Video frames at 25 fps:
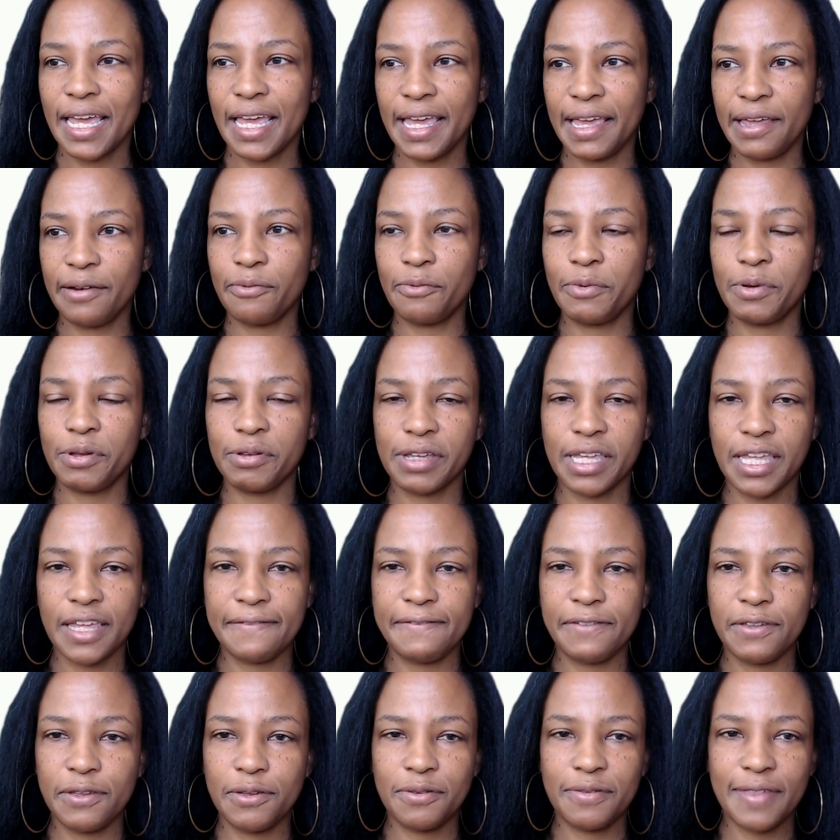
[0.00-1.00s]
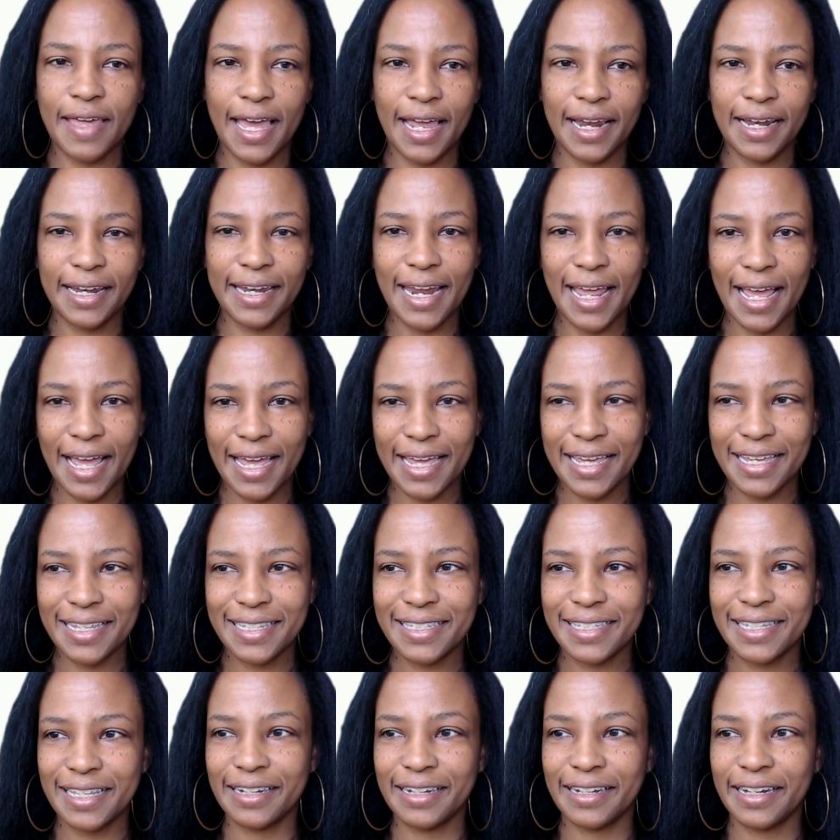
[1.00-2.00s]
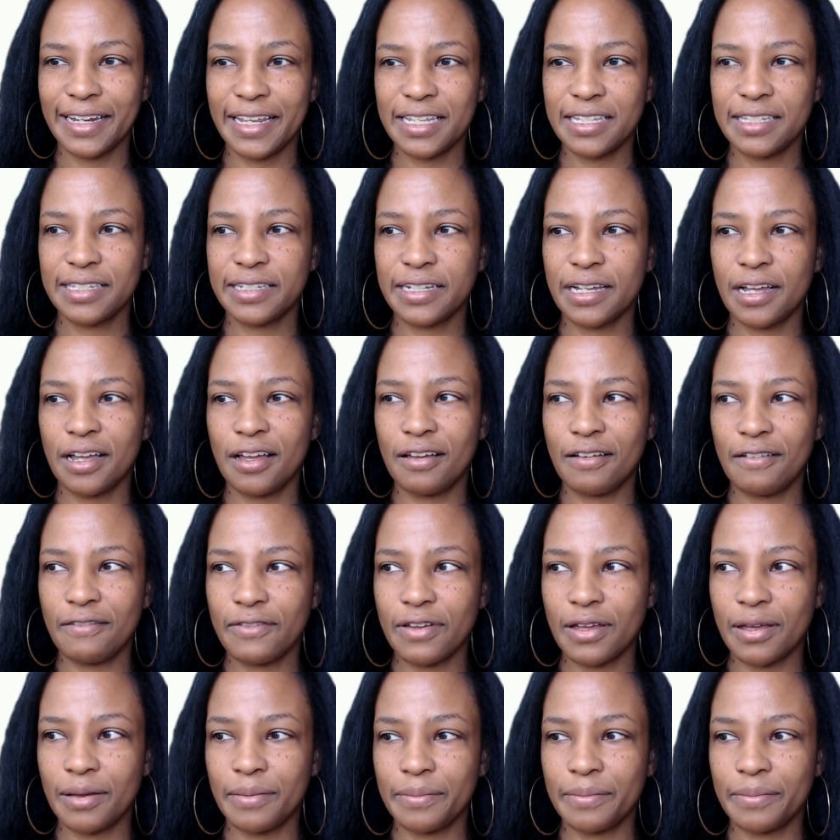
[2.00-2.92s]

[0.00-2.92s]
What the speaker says: It will give you that nice list of